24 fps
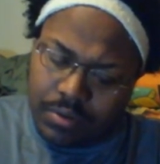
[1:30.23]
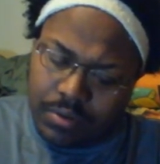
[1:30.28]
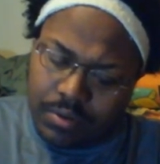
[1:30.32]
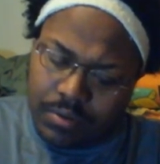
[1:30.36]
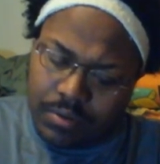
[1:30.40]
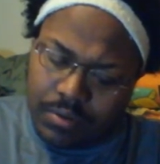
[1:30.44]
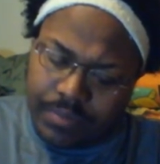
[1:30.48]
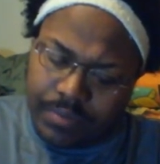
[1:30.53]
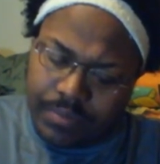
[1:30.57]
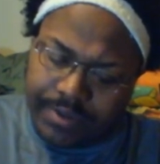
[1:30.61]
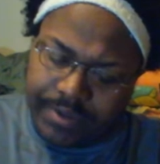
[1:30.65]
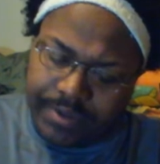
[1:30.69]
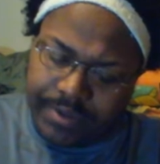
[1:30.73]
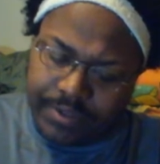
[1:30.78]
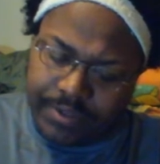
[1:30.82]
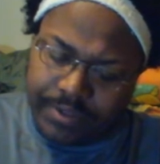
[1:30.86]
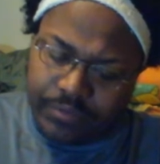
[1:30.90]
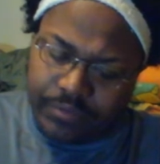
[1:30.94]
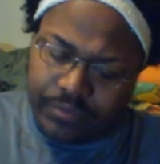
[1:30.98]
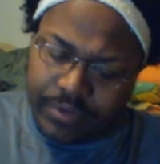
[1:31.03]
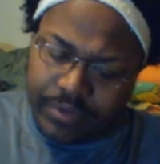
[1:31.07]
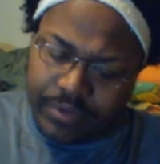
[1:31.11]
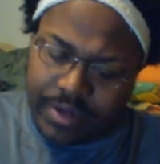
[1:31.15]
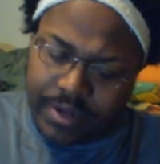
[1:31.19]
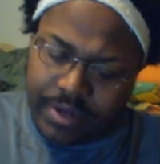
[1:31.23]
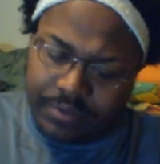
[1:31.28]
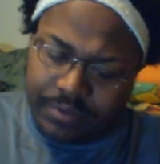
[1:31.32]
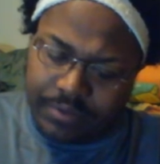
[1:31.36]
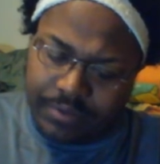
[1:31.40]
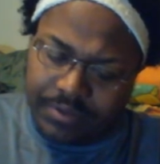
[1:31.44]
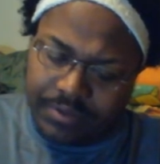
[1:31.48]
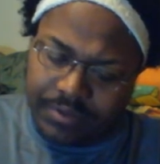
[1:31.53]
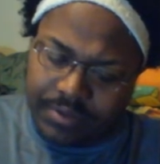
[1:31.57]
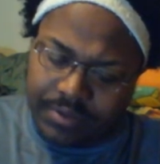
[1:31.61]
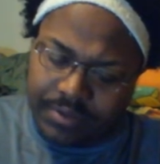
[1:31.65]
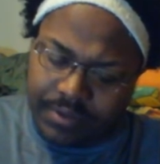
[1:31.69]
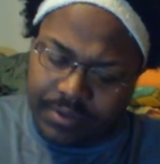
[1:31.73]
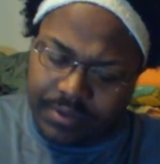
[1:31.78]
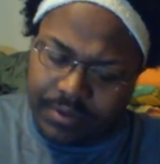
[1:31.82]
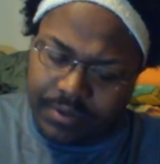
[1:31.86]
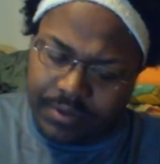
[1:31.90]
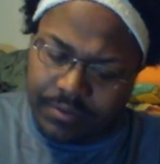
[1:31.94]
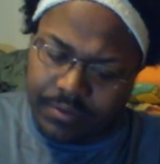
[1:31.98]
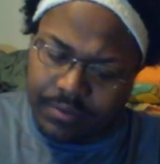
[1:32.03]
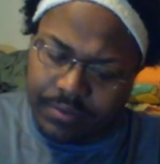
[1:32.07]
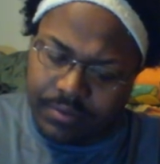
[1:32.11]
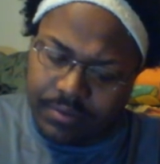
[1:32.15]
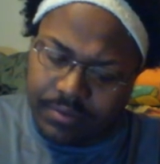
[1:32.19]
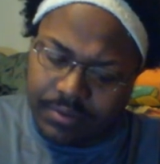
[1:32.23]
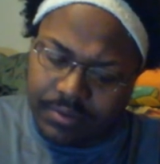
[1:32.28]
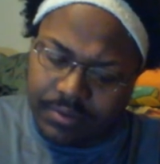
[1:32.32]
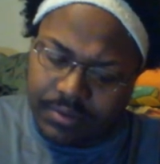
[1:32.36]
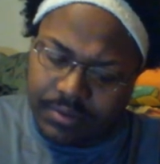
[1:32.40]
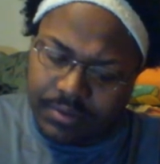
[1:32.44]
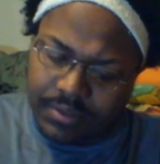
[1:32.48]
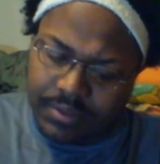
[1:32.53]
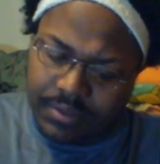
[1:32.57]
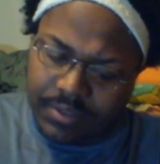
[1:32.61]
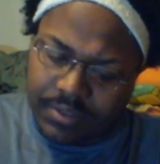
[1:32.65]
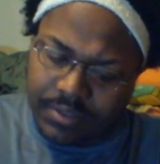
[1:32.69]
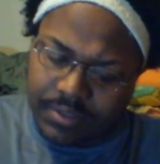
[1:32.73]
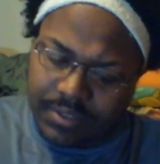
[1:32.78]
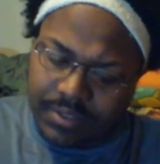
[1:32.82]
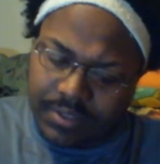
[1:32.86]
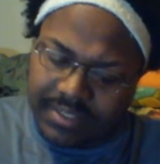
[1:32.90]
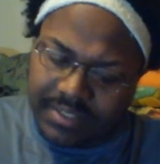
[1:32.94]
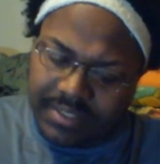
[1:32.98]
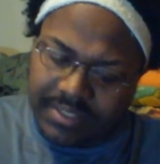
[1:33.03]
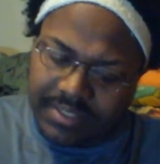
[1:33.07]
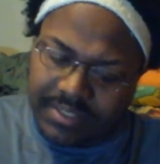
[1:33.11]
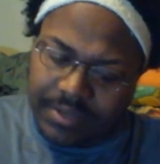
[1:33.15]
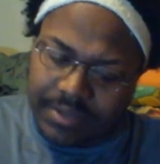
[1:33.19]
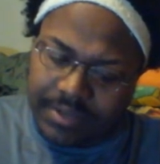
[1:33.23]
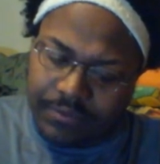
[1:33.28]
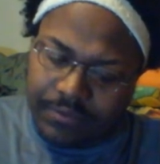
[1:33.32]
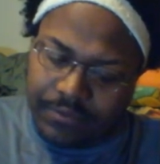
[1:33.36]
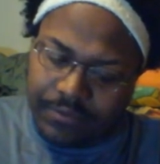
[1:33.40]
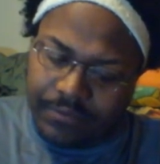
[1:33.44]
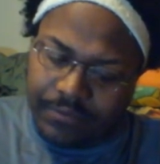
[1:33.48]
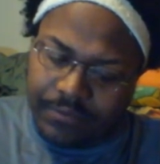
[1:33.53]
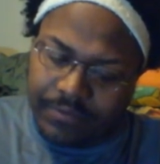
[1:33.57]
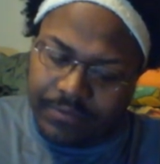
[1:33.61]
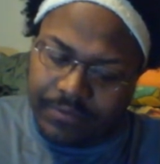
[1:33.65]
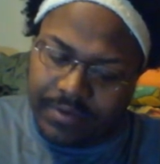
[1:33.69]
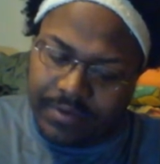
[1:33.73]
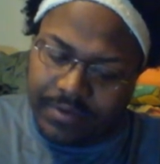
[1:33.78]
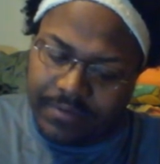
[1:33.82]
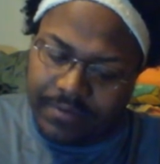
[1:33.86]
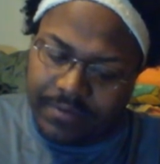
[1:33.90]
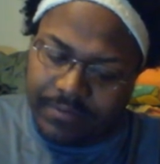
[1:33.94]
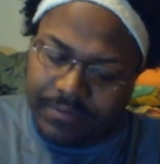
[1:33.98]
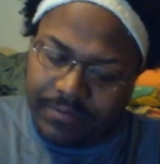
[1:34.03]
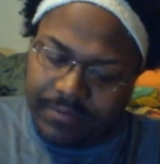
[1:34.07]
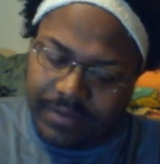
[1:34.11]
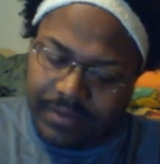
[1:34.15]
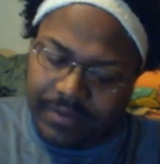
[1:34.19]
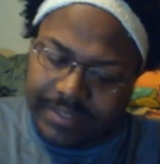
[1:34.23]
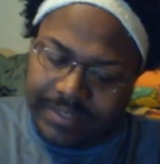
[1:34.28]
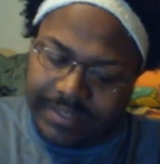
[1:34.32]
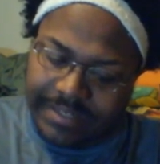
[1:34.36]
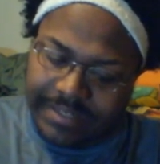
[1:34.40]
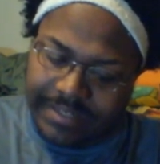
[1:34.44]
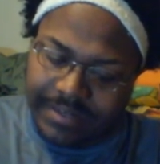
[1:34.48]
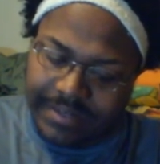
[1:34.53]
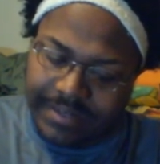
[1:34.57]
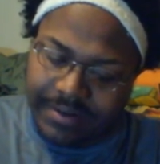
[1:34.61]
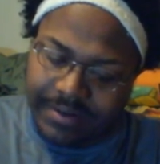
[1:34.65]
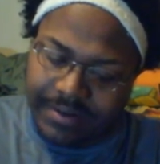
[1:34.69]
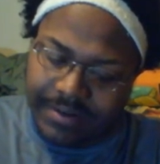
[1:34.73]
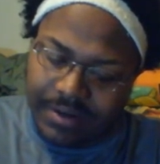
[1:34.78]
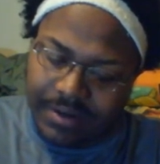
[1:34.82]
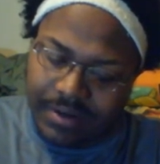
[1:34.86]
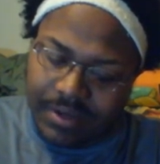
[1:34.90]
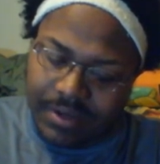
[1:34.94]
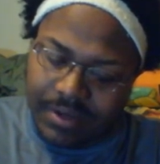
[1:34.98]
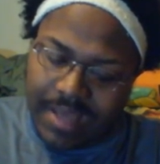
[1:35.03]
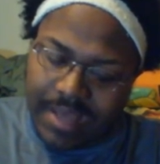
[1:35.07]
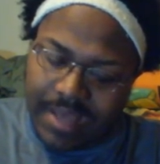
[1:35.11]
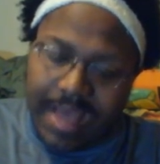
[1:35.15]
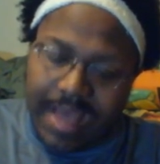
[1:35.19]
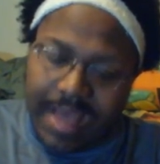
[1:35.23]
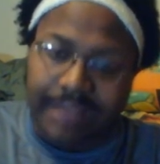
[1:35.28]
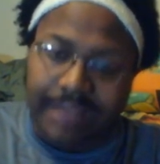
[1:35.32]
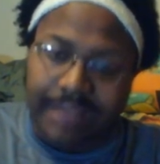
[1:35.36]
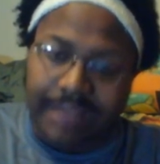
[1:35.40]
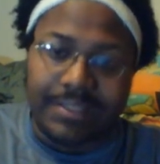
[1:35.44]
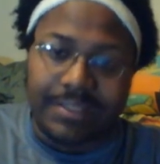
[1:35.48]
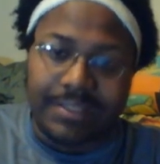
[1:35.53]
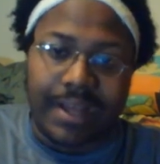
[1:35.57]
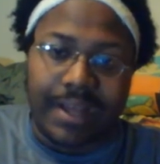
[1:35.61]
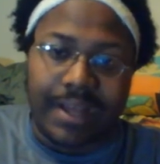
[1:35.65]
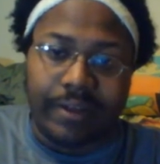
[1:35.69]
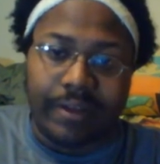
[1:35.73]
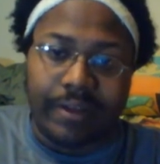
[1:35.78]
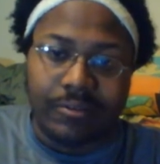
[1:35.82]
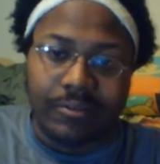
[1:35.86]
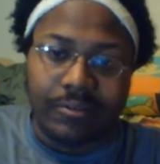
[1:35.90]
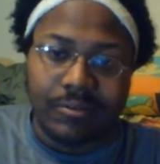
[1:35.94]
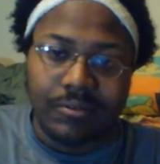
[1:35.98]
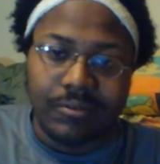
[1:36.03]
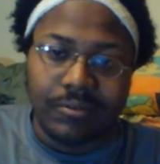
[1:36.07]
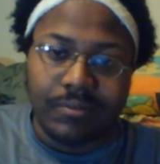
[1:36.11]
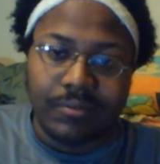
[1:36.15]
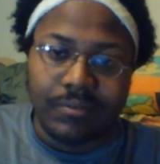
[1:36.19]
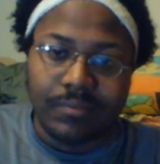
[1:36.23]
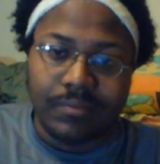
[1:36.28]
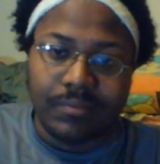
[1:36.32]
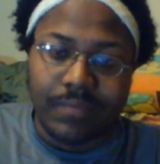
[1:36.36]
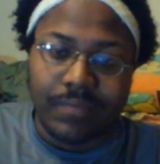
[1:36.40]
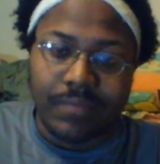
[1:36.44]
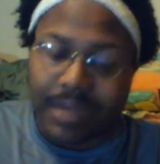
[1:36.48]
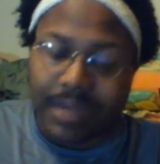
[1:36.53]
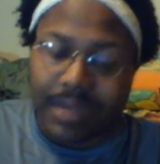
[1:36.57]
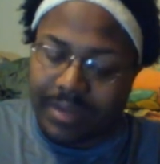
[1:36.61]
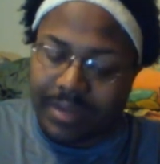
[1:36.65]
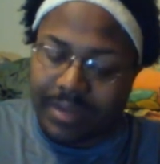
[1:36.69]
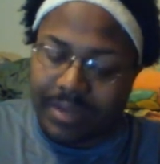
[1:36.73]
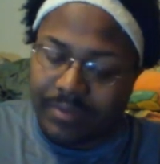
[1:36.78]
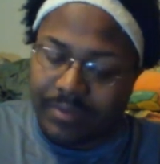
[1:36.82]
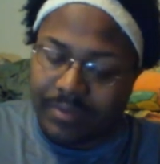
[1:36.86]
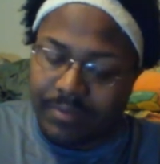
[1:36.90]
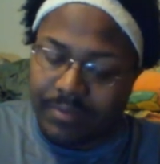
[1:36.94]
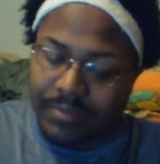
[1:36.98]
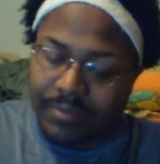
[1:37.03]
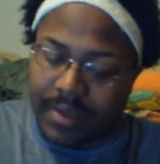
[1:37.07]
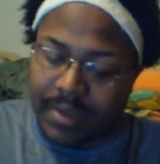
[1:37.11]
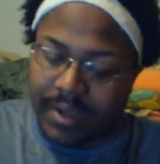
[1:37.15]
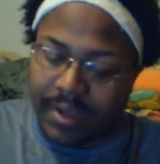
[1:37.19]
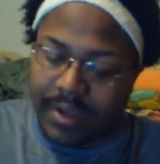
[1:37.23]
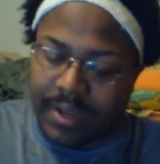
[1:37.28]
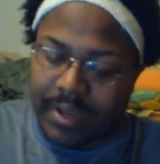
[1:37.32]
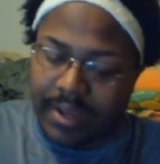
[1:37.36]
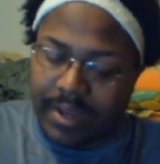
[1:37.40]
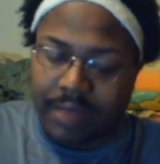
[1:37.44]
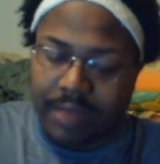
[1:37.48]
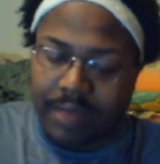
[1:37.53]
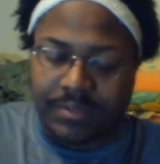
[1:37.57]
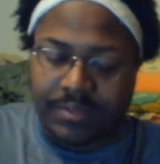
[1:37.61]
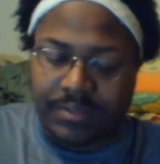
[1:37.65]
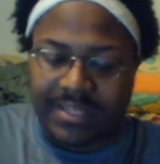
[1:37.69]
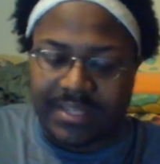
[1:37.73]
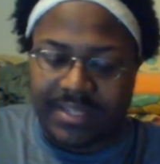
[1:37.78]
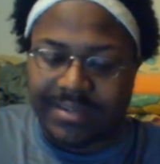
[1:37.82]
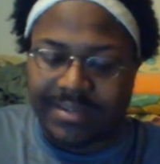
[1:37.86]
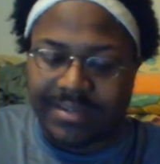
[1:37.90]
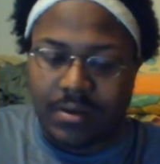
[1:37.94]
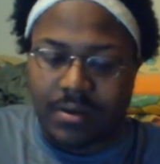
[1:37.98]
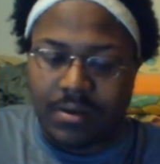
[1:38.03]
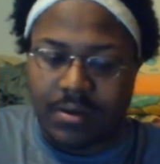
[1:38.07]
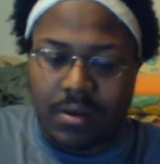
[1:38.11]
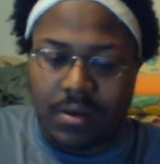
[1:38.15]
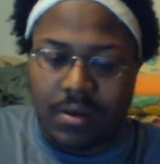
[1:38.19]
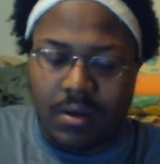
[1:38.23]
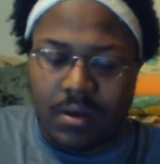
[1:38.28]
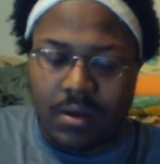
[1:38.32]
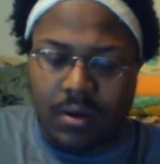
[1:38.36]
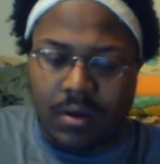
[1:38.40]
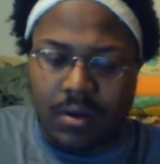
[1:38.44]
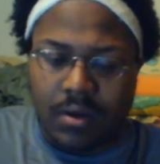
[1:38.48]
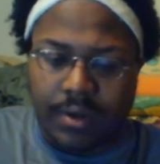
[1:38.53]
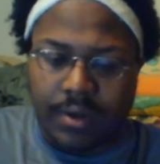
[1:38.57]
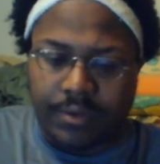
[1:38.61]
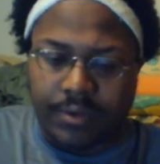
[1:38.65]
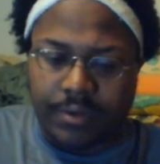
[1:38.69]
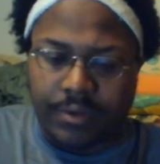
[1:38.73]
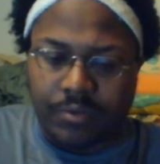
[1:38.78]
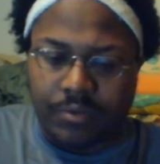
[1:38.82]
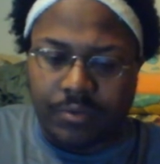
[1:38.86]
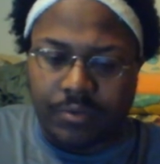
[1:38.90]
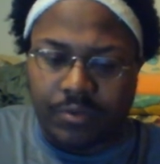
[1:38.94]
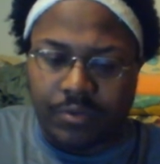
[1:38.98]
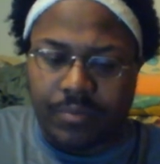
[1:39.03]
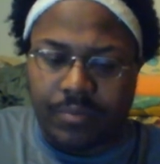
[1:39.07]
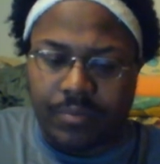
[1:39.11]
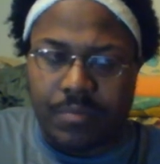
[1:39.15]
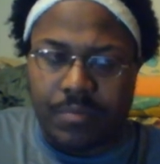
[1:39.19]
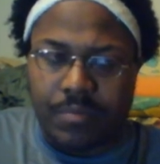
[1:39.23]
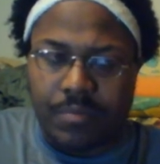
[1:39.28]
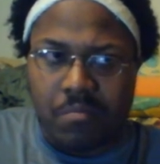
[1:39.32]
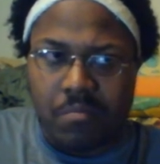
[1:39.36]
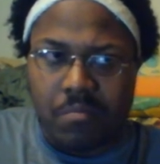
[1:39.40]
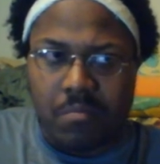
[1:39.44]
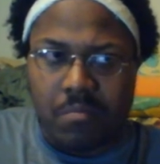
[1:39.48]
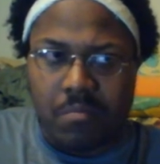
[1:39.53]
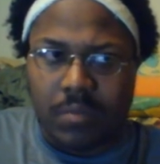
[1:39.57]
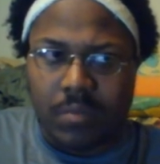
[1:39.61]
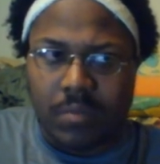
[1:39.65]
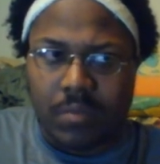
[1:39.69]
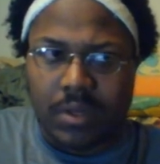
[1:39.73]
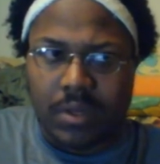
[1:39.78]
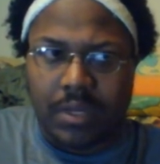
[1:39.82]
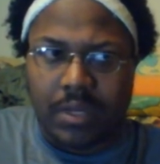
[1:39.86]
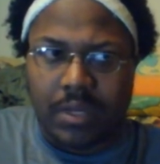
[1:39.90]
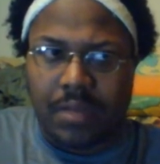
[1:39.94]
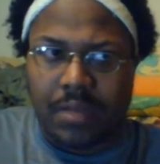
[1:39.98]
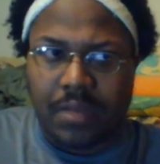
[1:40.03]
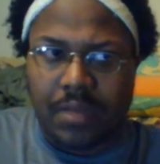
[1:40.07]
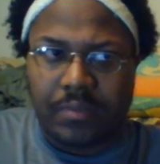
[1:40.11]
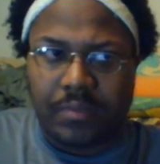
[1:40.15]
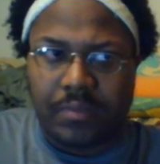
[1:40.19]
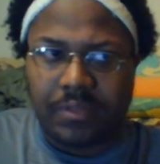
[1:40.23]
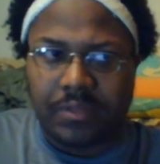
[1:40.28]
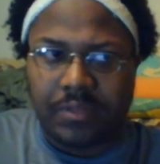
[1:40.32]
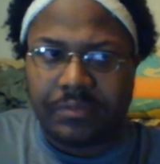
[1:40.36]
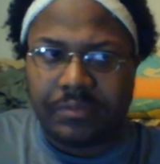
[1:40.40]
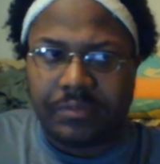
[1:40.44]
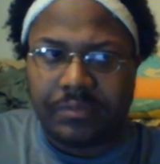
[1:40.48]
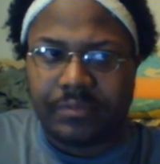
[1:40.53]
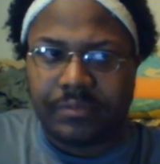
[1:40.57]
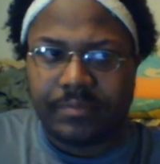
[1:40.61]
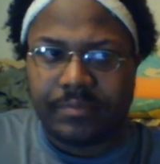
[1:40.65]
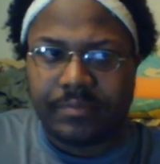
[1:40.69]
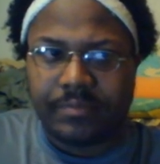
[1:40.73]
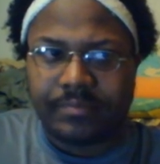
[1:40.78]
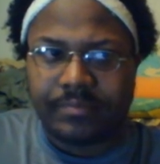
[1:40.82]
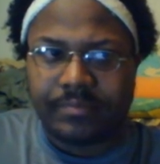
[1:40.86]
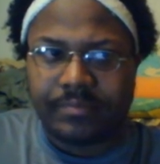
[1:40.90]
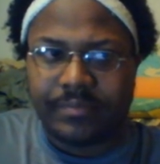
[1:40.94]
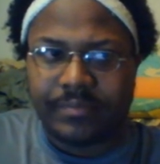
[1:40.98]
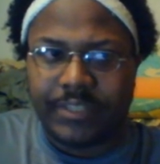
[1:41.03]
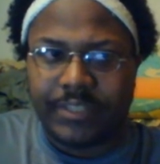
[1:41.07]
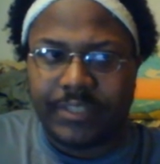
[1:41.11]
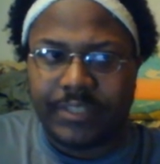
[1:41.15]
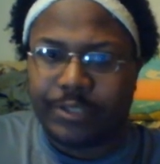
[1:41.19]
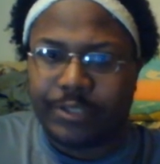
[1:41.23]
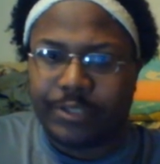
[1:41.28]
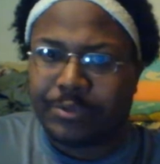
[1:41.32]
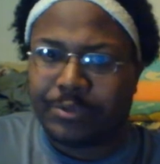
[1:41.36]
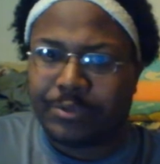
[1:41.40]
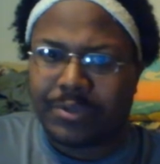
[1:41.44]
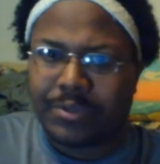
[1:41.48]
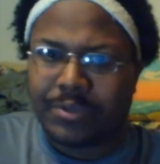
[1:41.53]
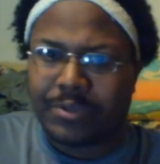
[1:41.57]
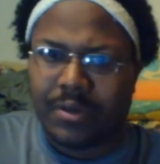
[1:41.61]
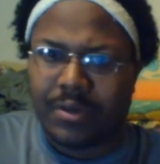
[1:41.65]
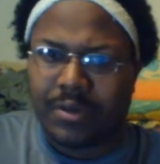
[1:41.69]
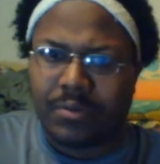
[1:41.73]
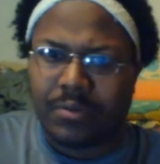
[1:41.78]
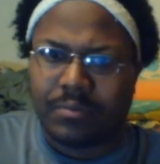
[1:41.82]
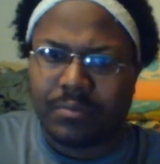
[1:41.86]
basically renounce the self inflicted exile that I had put my account in on YouTube a couple of years ago.